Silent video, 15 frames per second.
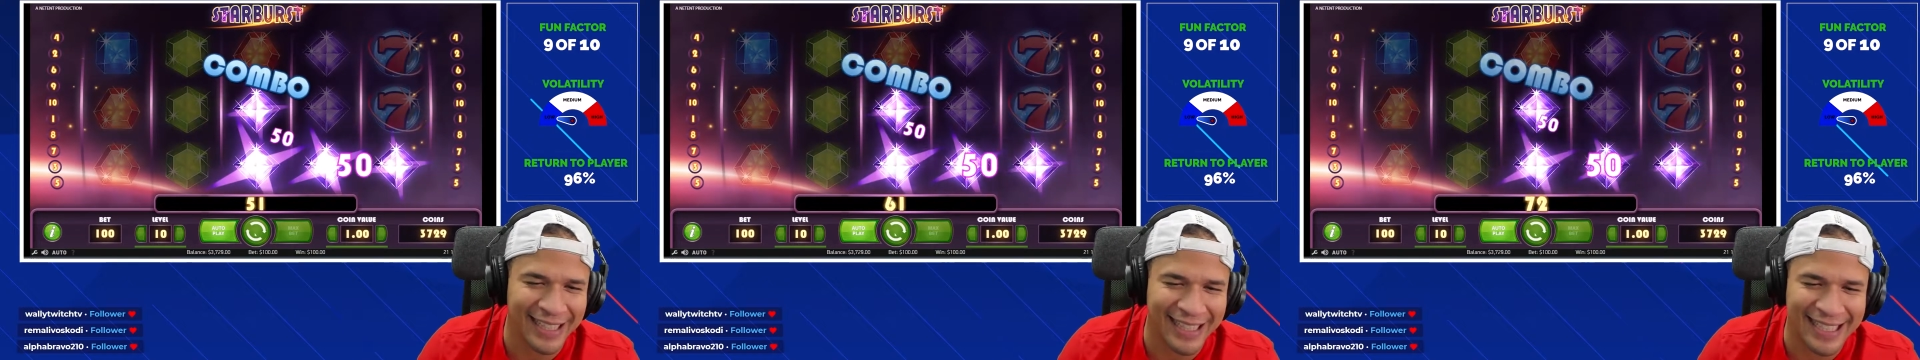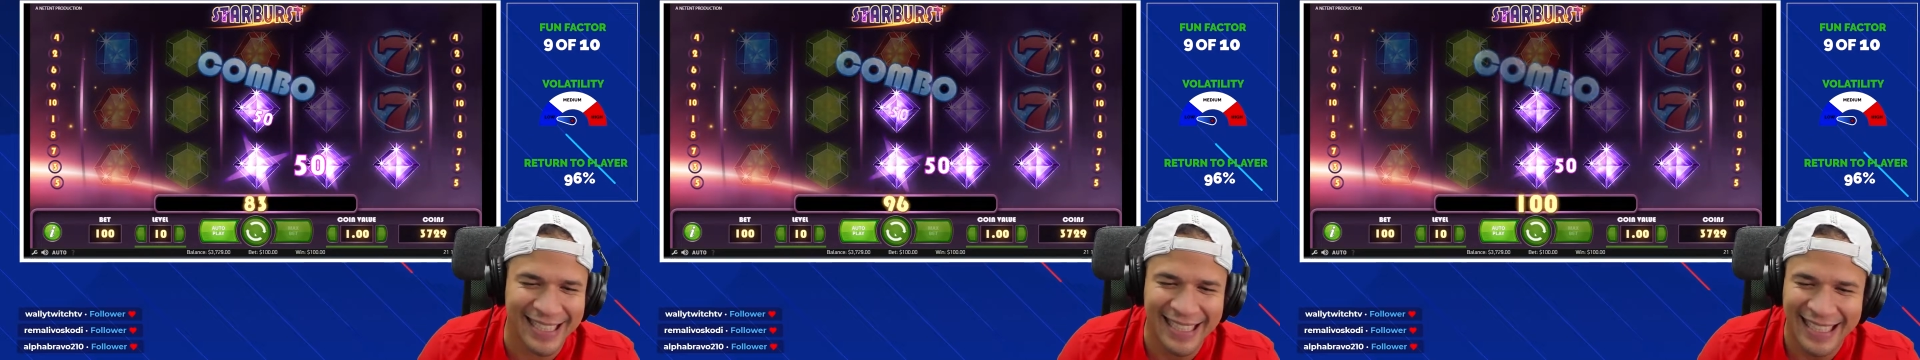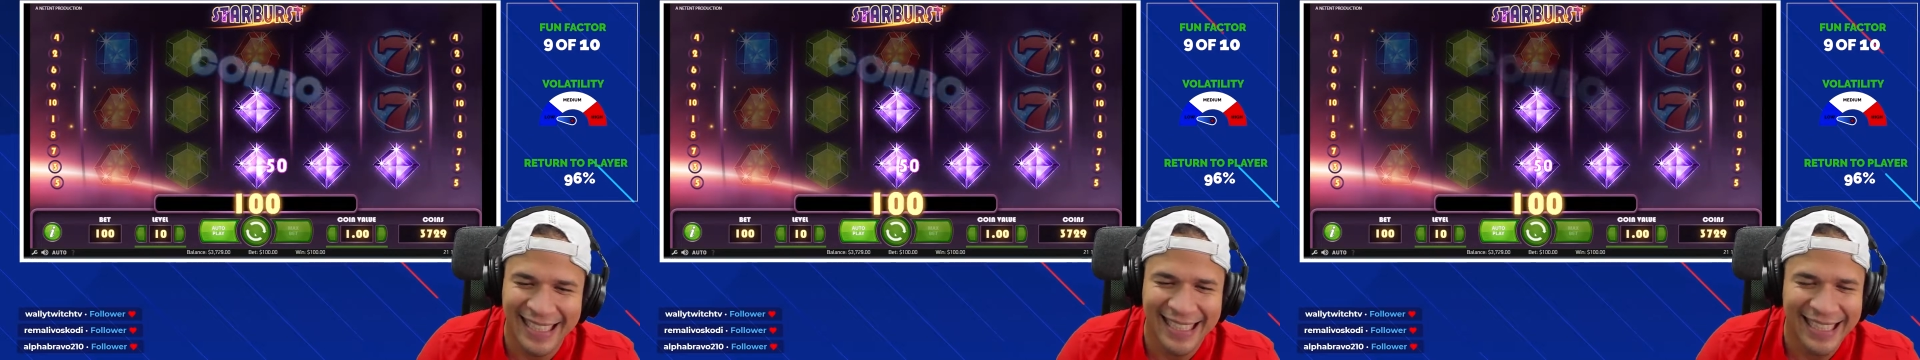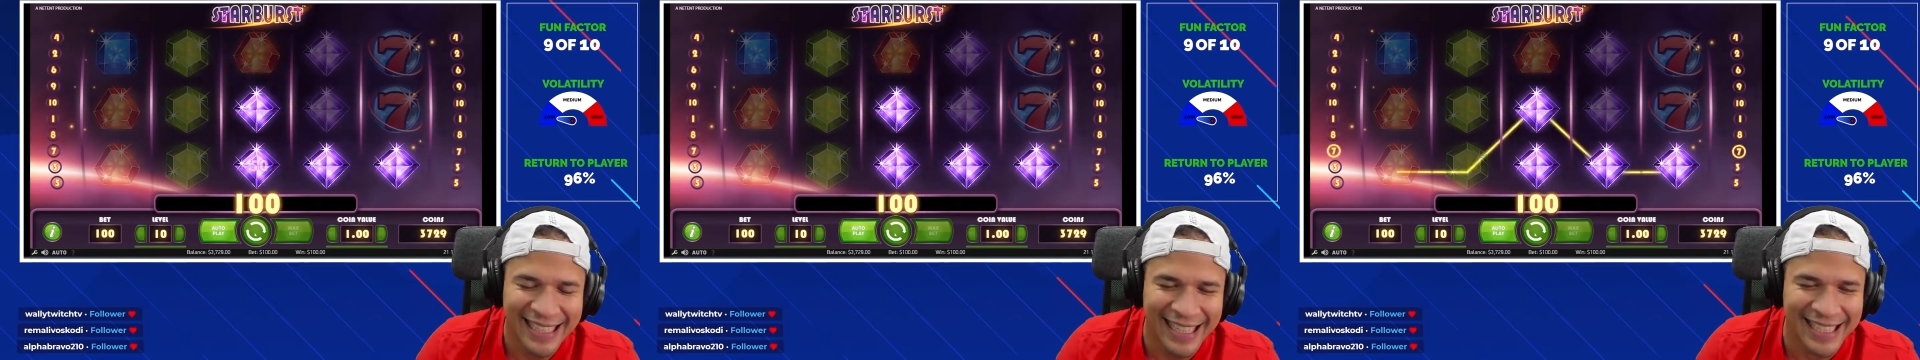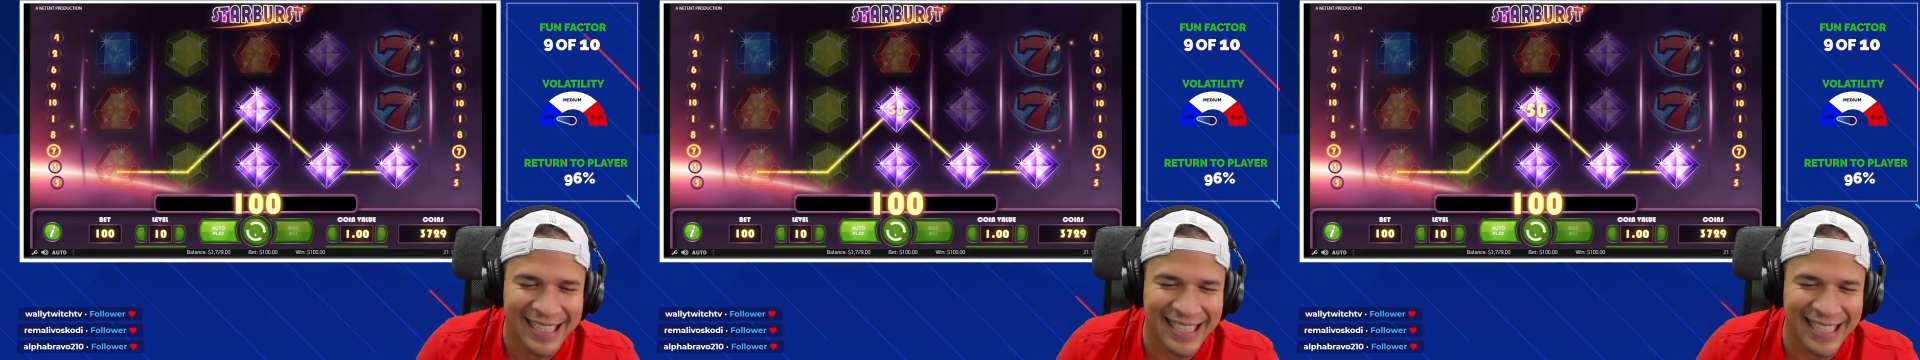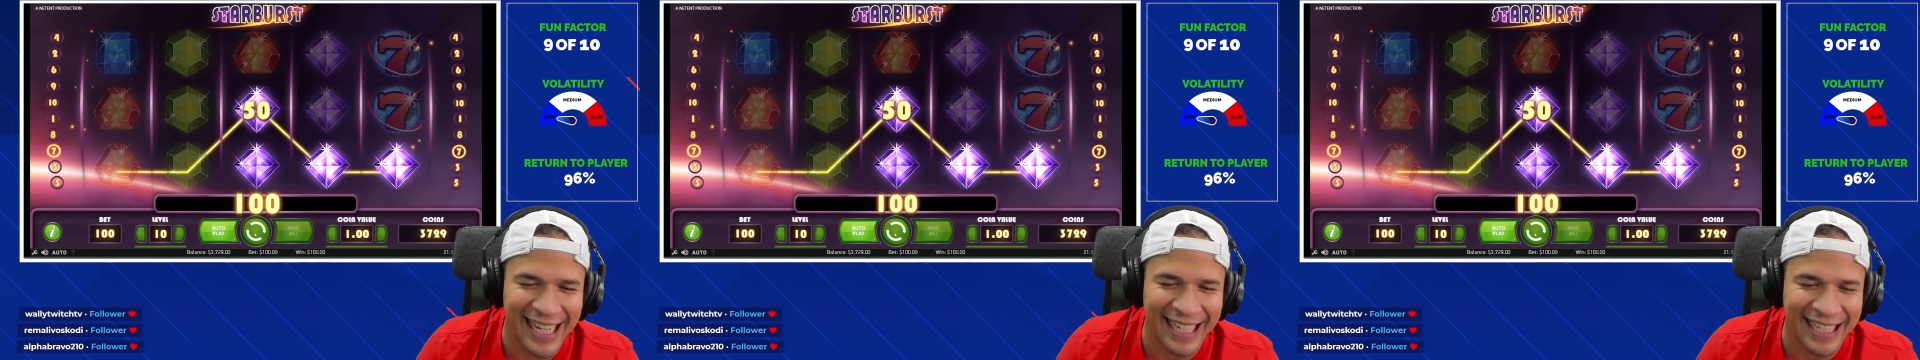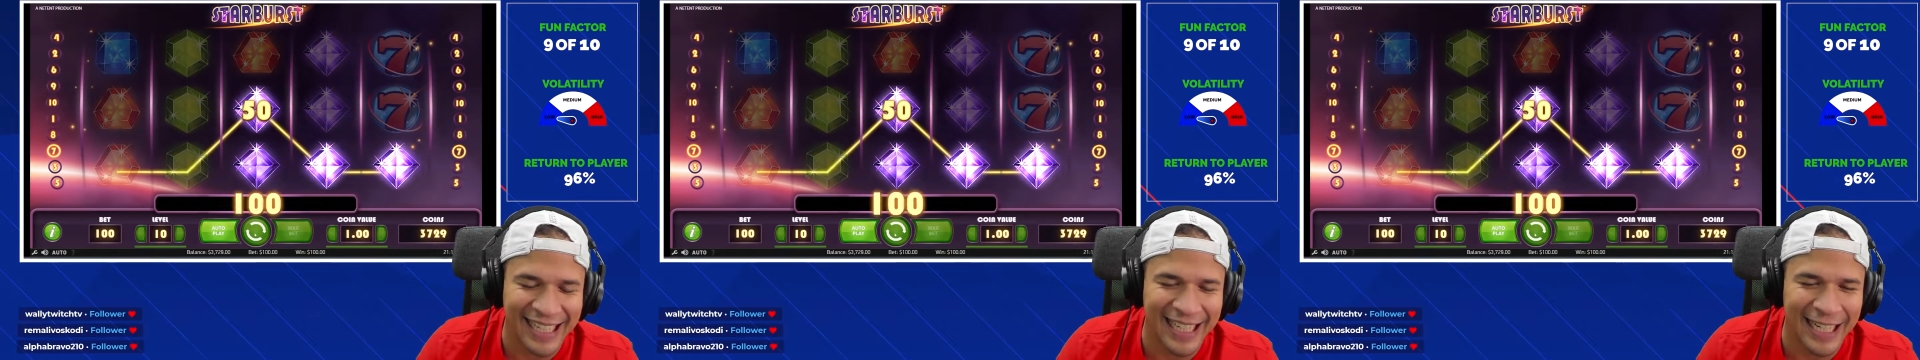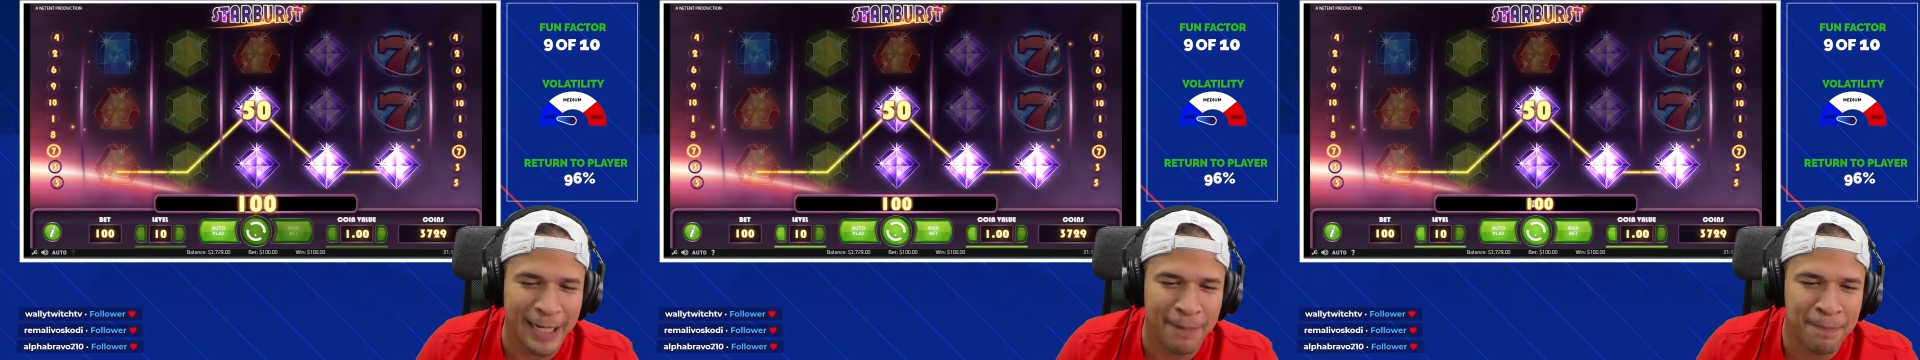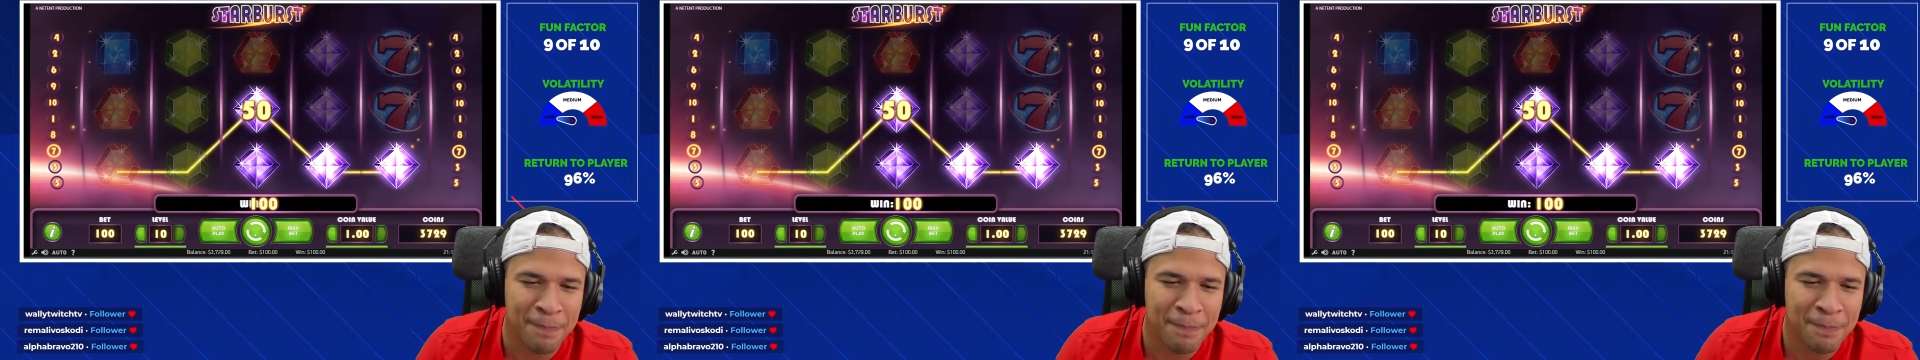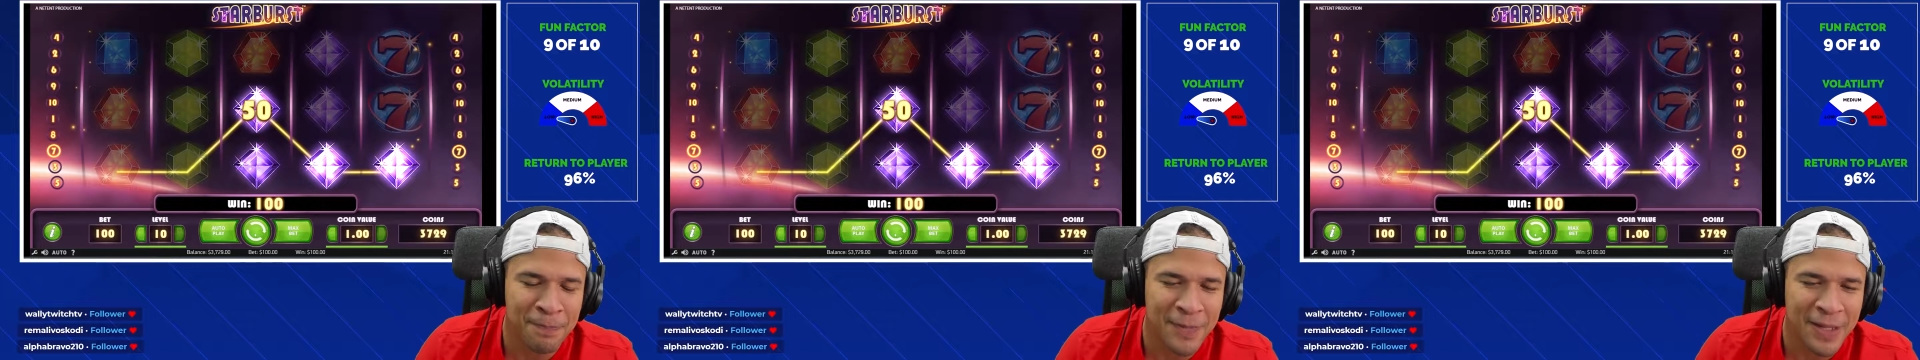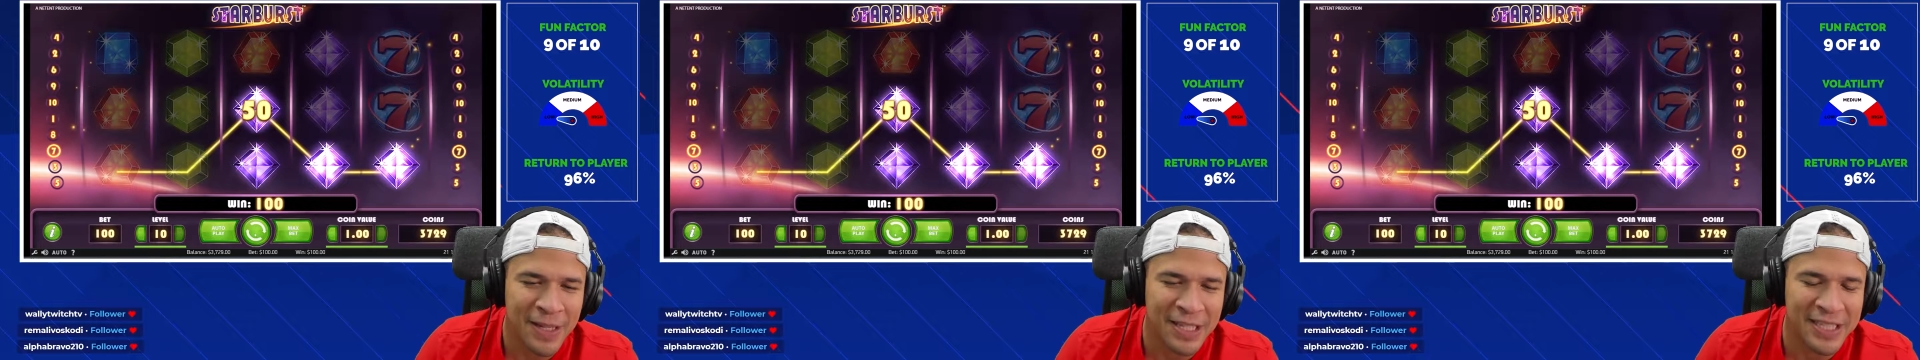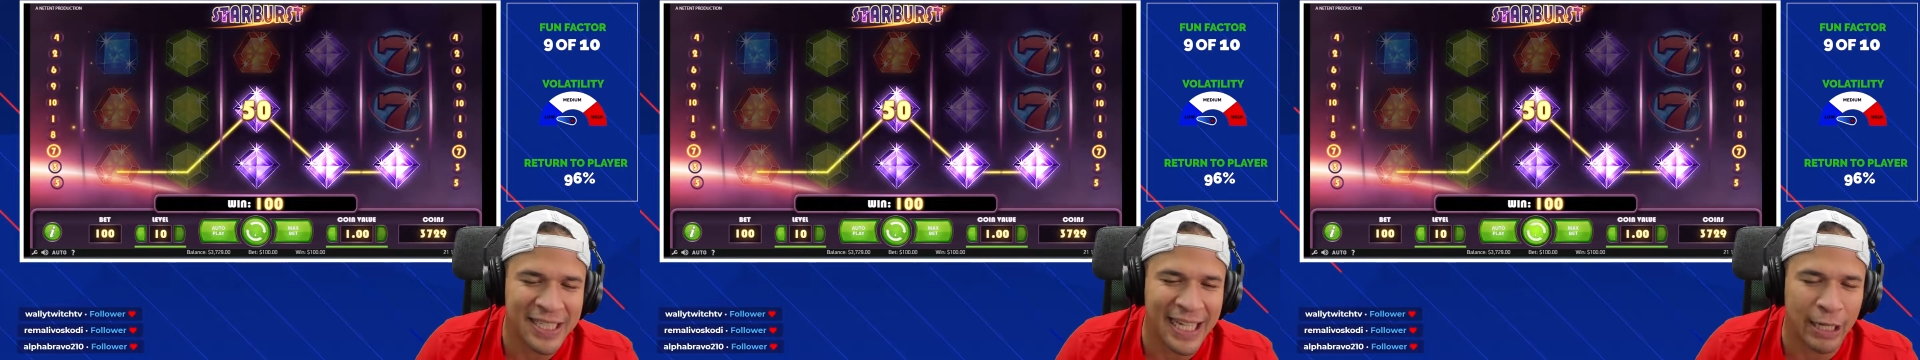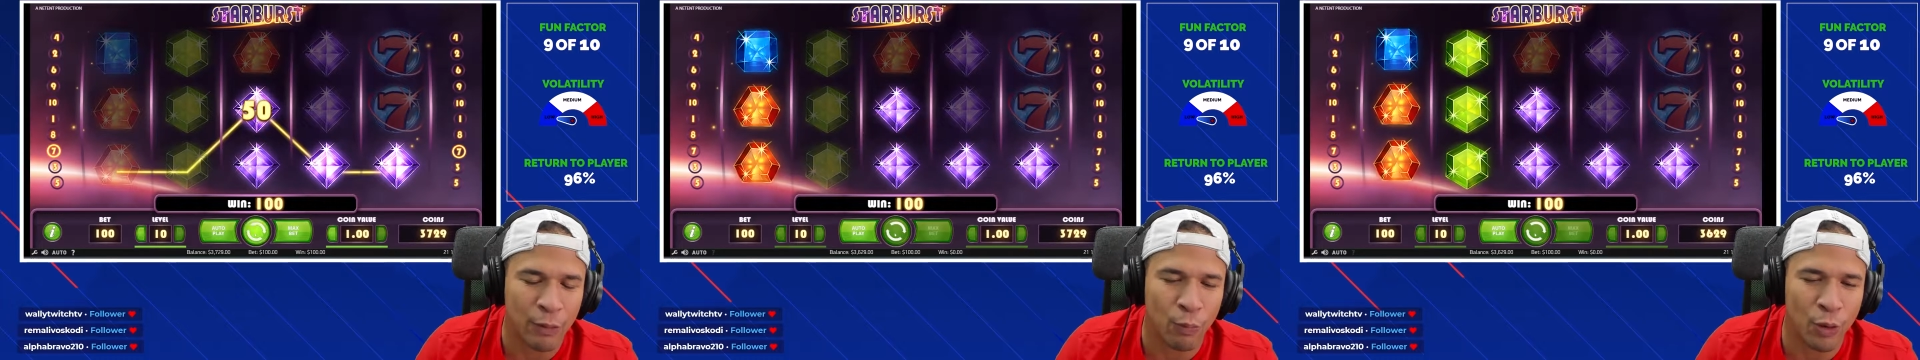And this is like